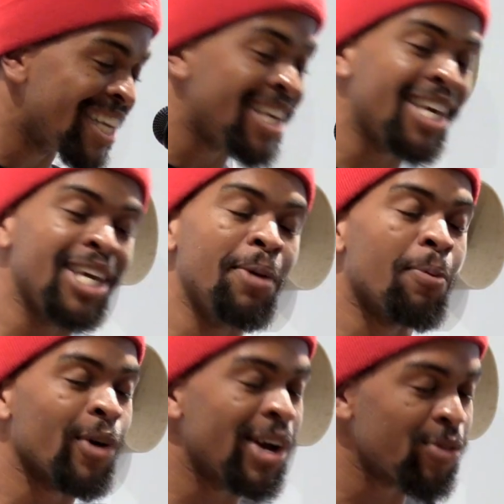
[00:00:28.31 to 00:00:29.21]
and key,
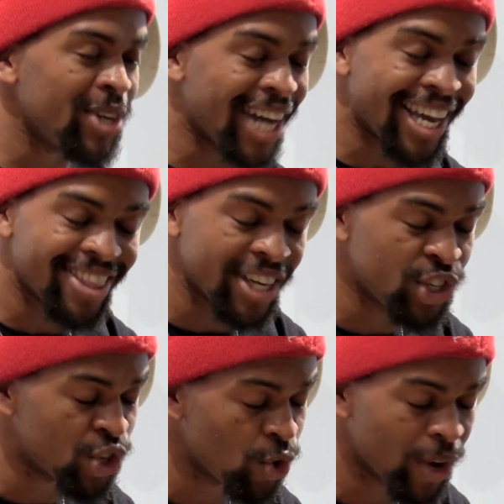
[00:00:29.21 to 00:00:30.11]
pray every night that
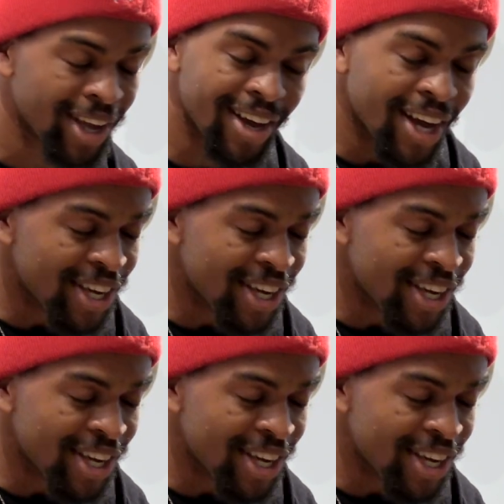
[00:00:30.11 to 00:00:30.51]
joy